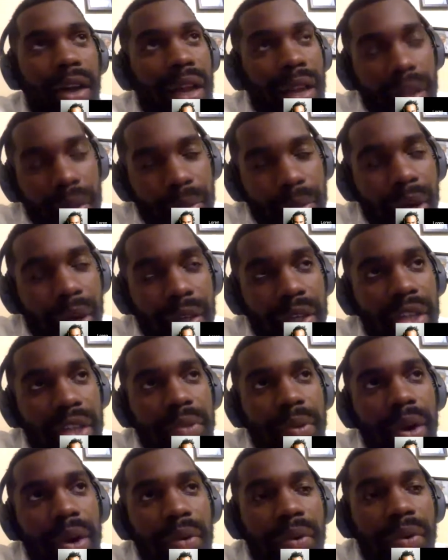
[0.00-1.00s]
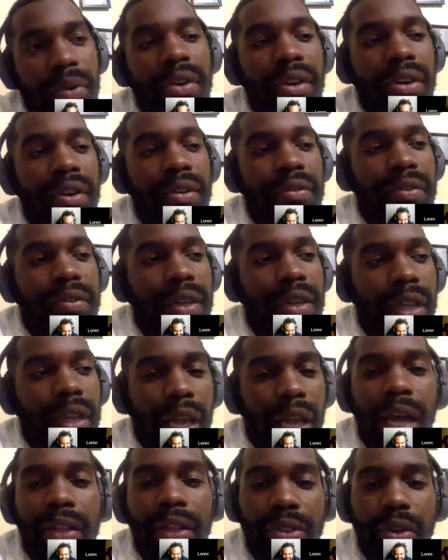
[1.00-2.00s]
or not LeBron James, but I wonder if
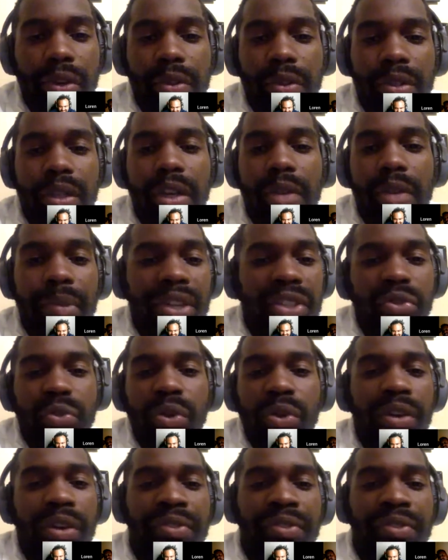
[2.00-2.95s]
Lonzo is going to be a